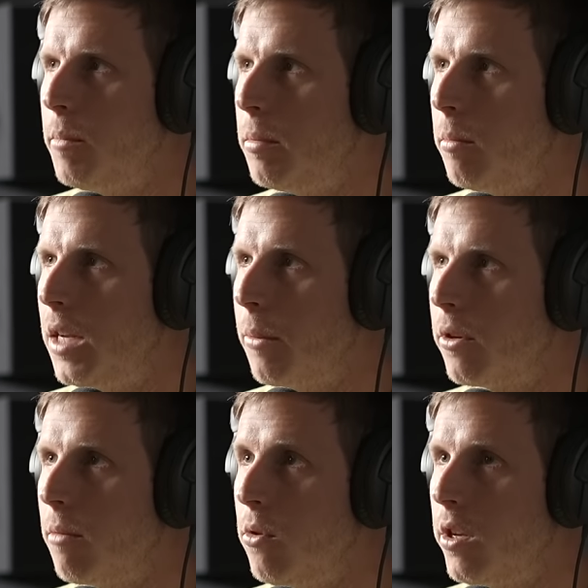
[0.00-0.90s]
people being able to
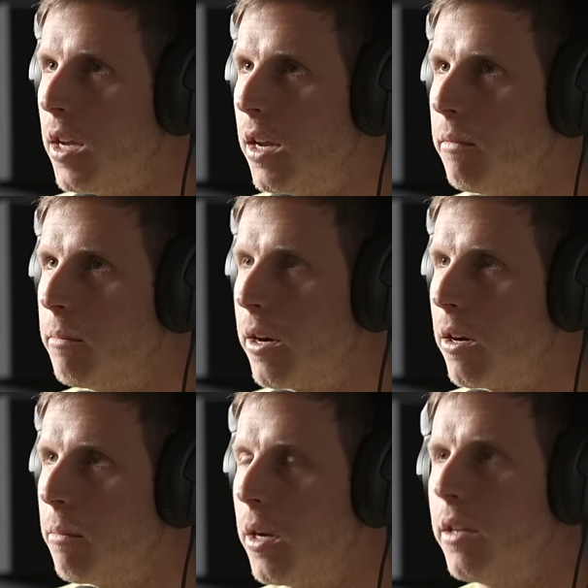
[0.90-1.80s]
communicate
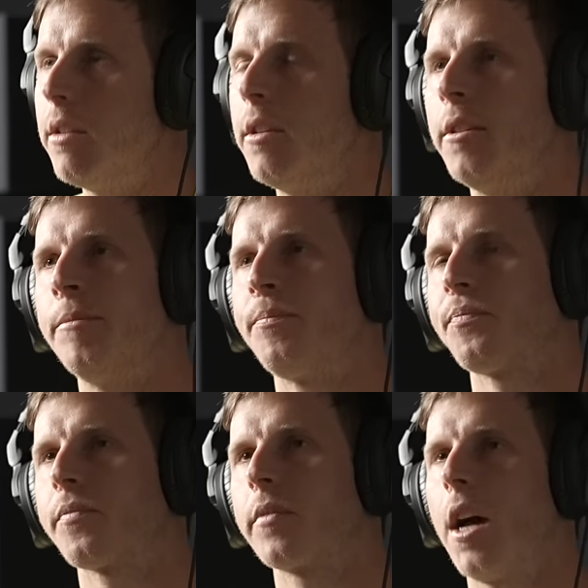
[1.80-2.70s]
better, but
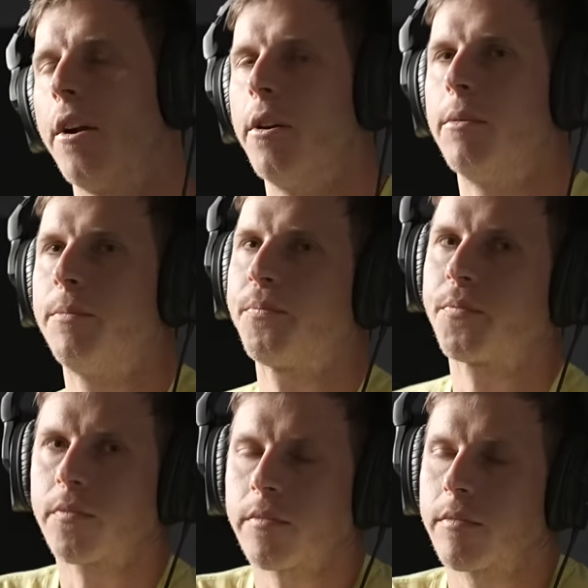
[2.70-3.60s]
I don't know. Yeah,